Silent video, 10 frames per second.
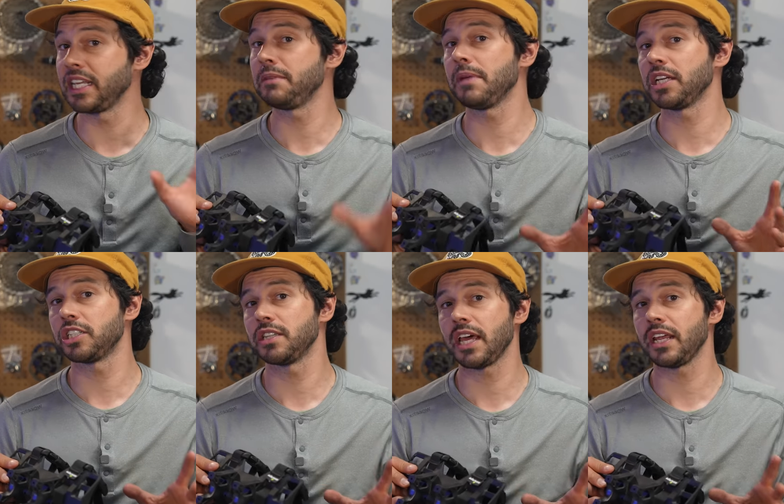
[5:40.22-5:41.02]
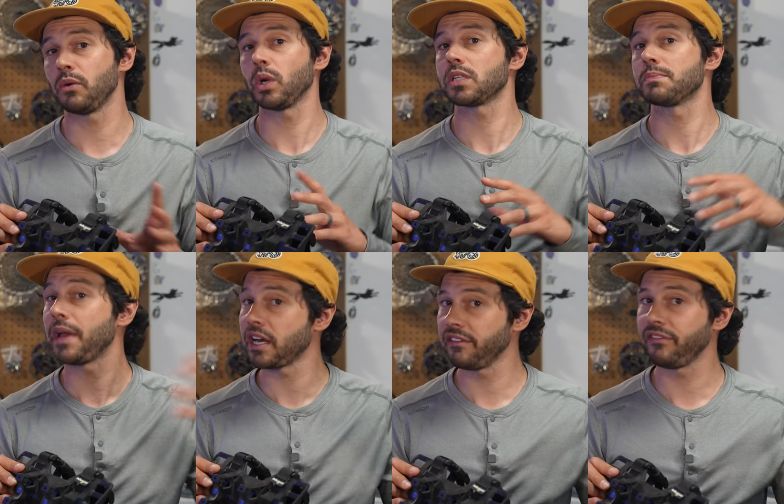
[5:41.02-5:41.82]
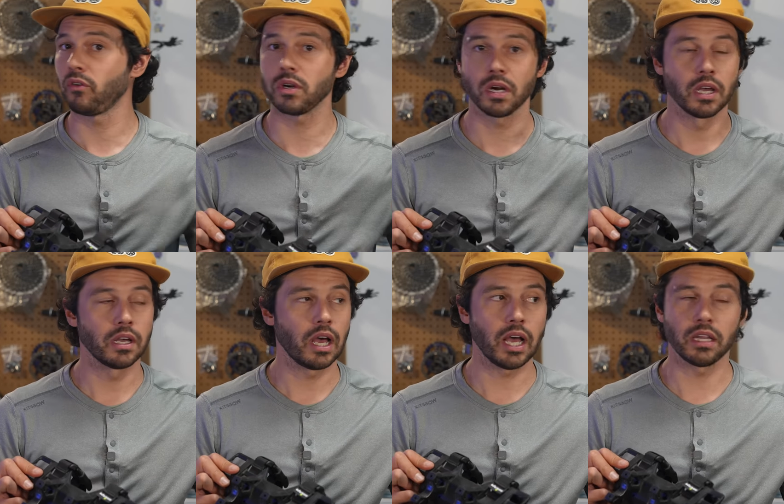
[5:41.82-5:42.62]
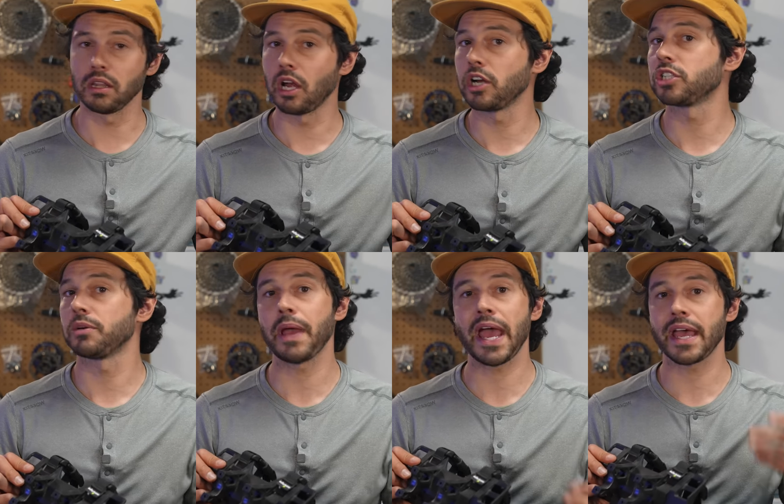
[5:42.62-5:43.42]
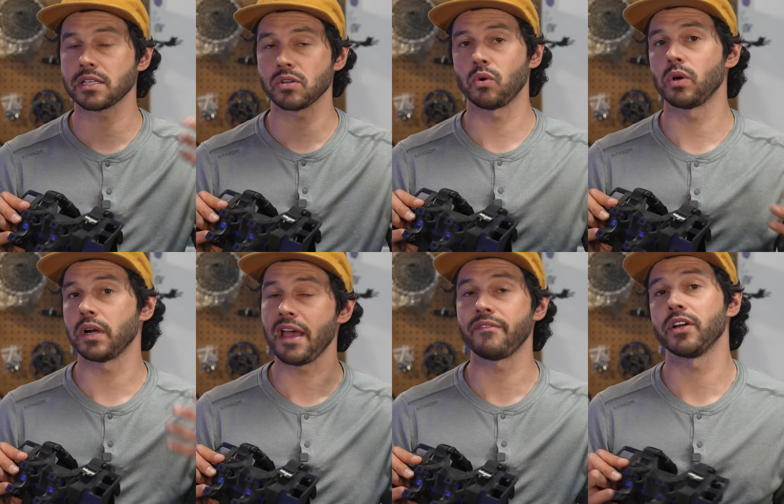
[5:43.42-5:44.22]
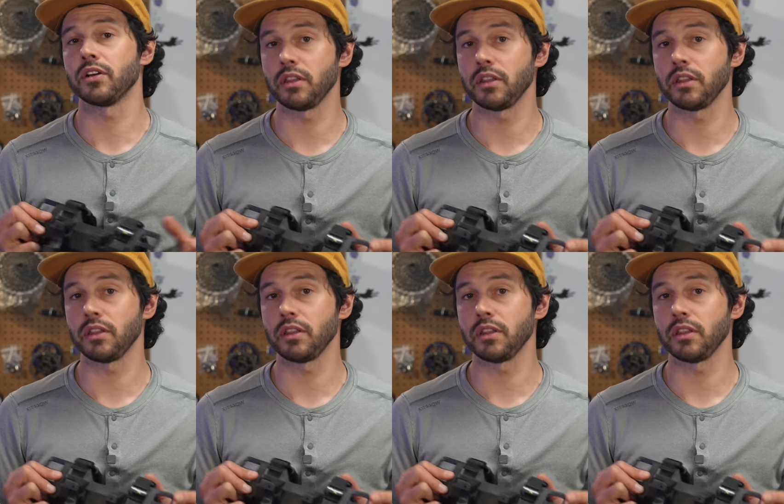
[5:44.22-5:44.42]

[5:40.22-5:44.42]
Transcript: and he mentioned that it works better for for uh, larger bags or heavier